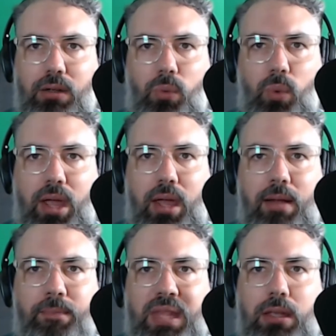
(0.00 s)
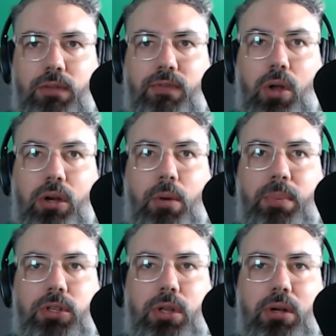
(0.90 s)
where you've got an
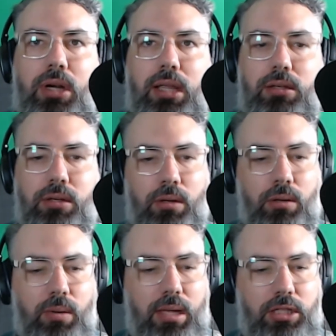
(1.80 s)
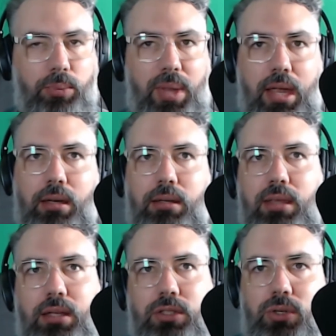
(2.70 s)
opportunity to expand
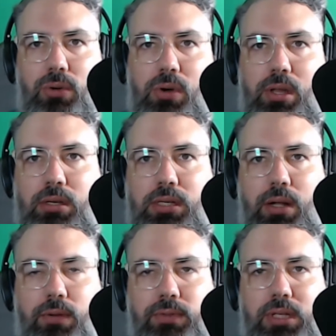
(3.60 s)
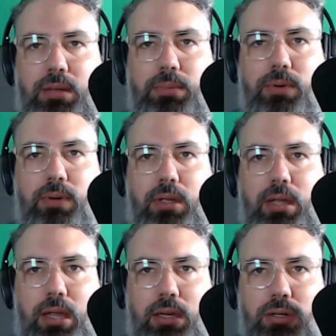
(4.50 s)
that story and delve deeper
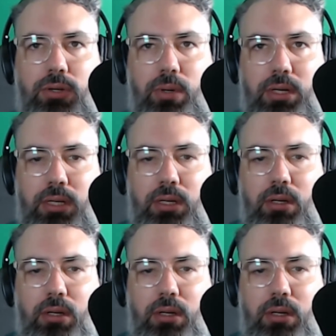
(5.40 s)
into it